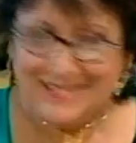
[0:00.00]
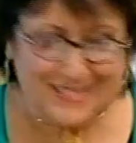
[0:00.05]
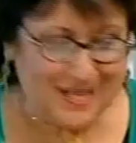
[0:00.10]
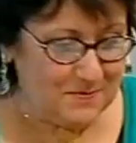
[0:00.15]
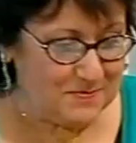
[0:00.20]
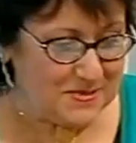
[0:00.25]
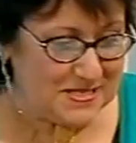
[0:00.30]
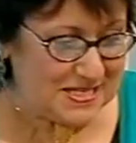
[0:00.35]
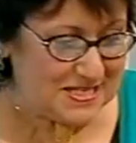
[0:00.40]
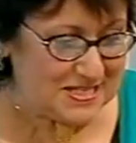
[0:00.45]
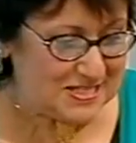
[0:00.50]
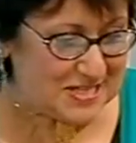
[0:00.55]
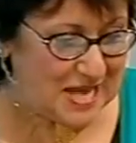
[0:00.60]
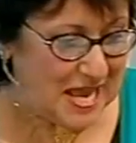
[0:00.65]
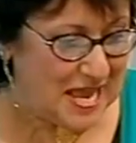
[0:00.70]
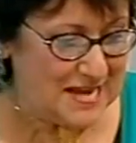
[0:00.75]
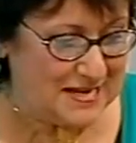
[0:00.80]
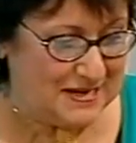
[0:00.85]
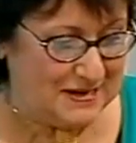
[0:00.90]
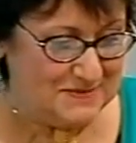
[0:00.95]
Somebody's
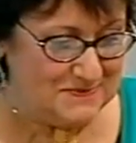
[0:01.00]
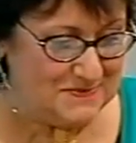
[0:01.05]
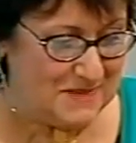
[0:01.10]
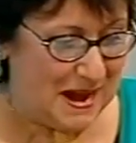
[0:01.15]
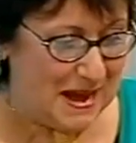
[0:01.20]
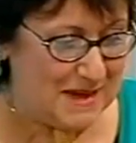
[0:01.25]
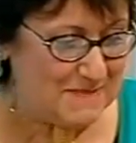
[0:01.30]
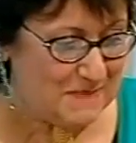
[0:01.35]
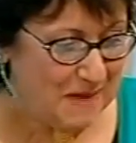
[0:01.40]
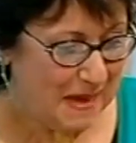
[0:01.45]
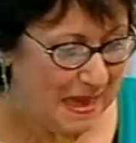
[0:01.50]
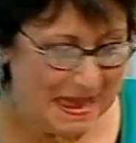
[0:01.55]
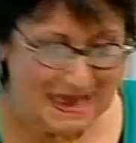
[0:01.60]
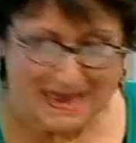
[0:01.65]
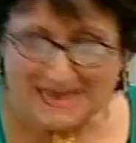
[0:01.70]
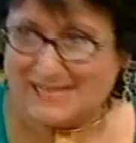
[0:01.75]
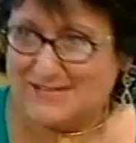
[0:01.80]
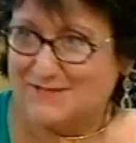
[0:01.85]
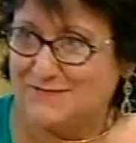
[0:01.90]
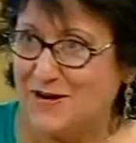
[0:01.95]
taken my
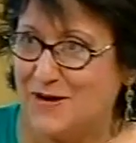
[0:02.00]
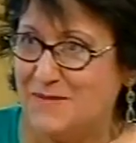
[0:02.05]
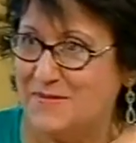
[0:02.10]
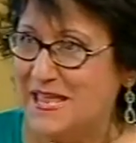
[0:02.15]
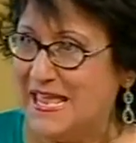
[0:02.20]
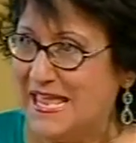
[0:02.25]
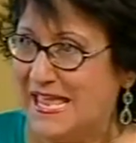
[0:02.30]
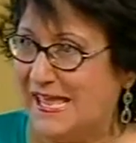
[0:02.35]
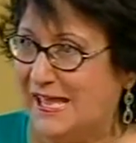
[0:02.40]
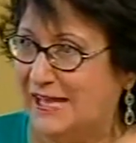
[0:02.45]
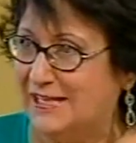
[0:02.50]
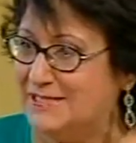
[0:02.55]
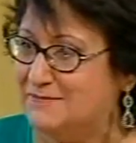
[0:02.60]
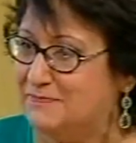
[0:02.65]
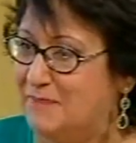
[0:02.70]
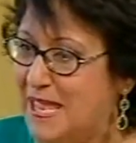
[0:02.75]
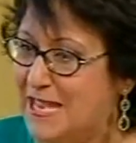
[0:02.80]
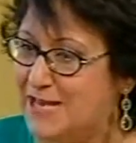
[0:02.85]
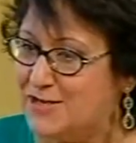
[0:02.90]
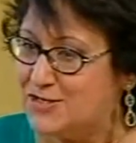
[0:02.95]
page from here. It's
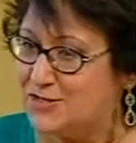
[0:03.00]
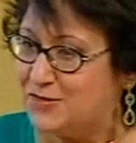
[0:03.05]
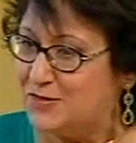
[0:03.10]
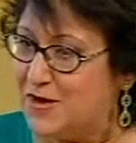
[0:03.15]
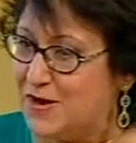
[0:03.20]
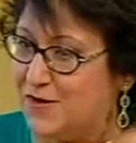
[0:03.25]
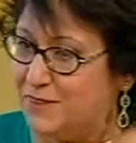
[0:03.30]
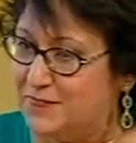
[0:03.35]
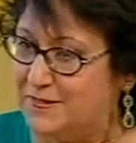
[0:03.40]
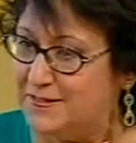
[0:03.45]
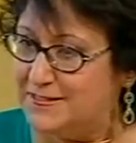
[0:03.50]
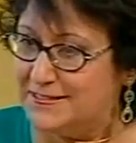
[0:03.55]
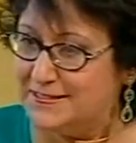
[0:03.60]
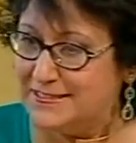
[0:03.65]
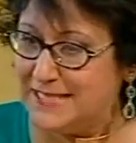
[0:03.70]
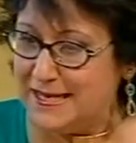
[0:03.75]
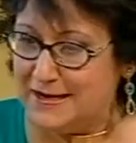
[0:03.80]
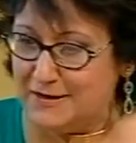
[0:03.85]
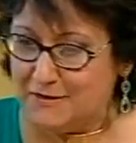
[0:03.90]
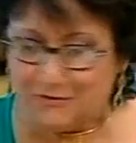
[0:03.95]
page three of the
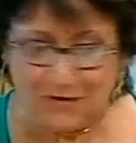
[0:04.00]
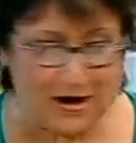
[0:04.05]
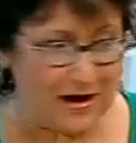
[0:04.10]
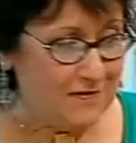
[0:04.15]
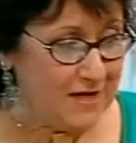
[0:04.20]
Telegraph.